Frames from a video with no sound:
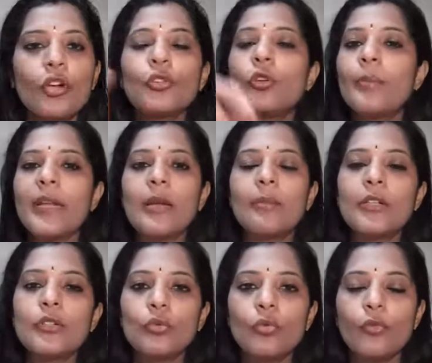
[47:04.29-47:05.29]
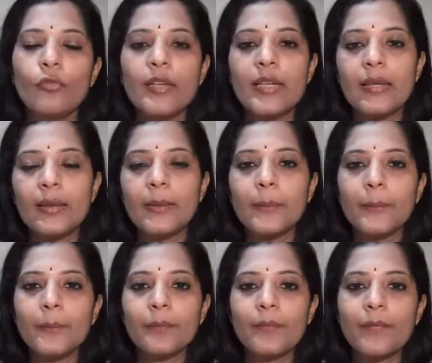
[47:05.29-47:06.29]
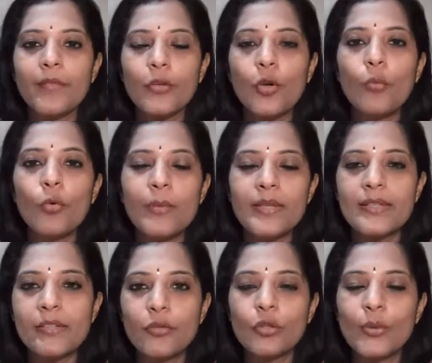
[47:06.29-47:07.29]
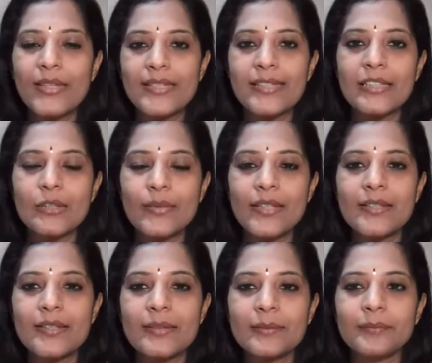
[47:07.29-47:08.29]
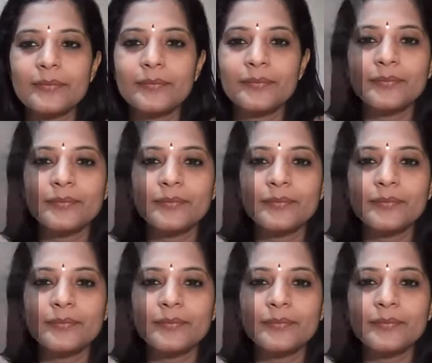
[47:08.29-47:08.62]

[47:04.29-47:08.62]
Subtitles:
I'm sure you'll be able to feel your movements if you're 26 weeks.